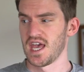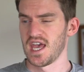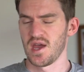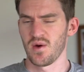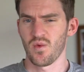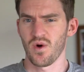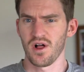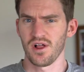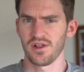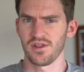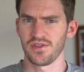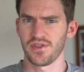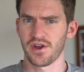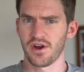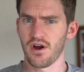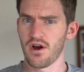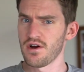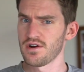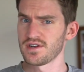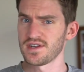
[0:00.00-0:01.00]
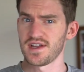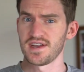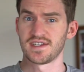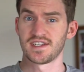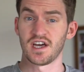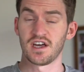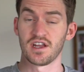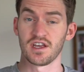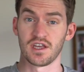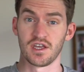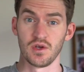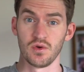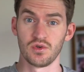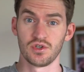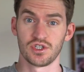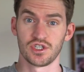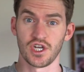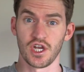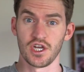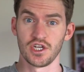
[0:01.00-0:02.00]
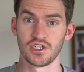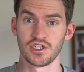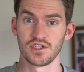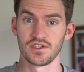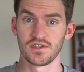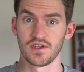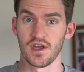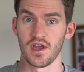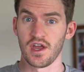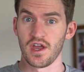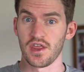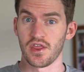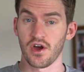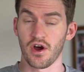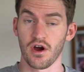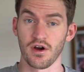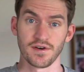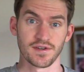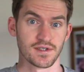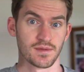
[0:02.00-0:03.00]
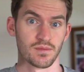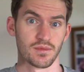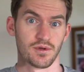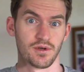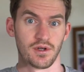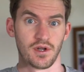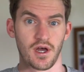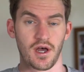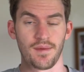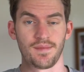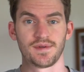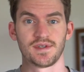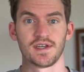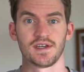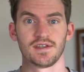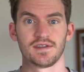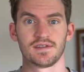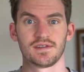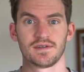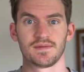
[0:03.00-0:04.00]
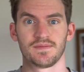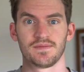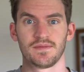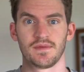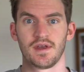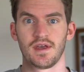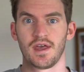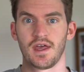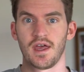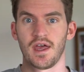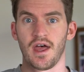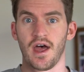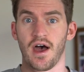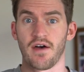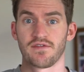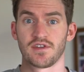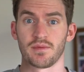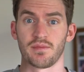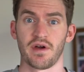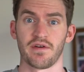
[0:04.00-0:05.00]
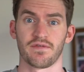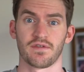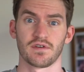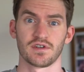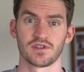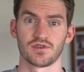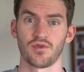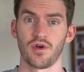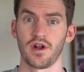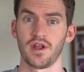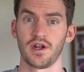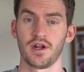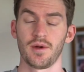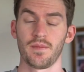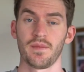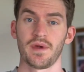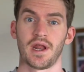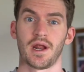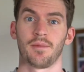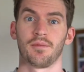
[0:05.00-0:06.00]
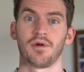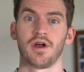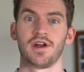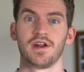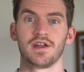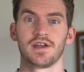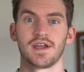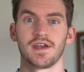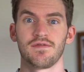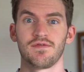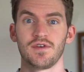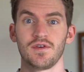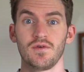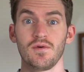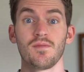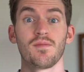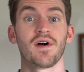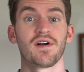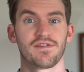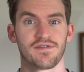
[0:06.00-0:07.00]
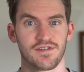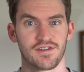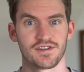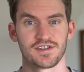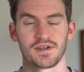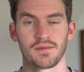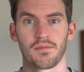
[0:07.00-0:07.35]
And while there aren't a ton of huge changes, there are some good updates. I've done my first run on them, I'm ready to give you my first